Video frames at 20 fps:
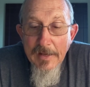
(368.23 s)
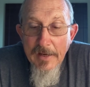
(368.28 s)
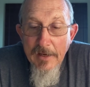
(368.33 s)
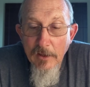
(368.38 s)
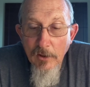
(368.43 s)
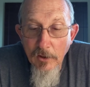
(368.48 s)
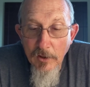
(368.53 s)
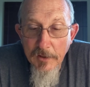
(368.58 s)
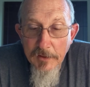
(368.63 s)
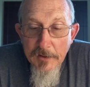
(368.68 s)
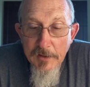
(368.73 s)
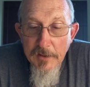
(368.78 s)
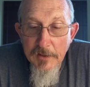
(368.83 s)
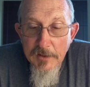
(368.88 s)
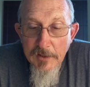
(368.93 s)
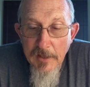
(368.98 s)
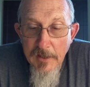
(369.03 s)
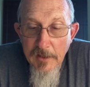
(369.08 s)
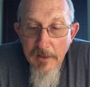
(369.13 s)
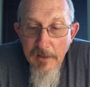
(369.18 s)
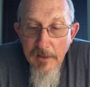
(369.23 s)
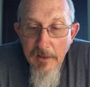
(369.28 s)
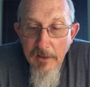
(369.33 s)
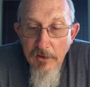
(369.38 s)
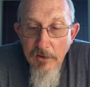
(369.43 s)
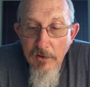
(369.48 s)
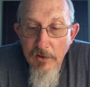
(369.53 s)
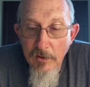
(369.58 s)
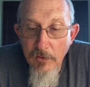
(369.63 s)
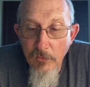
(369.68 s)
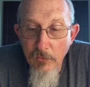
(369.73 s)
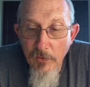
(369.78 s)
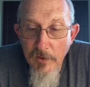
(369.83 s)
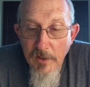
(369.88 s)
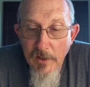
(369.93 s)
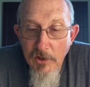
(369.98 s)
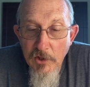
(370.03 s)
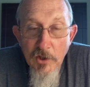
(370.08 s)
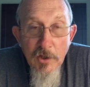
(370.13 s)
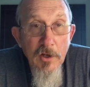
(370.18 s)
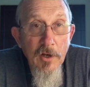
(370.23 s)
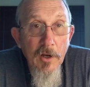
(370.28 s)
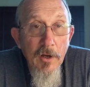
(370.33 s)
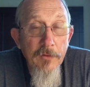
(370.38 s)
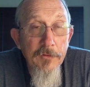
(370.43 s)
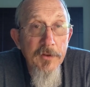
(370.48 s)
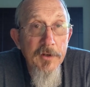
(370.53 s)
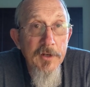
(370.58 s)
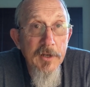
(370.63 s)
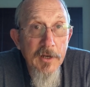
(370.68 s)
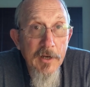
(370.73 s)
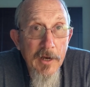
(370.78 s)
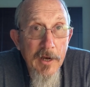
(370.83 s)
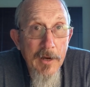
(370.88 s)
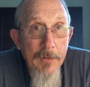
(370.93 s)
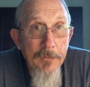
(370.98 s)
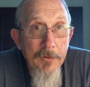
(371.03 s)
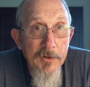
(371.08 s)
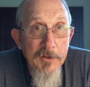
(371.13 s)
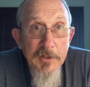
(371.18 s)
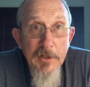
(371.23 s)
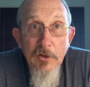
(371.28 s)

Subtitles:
and look at this, and into the region of the Decapolis.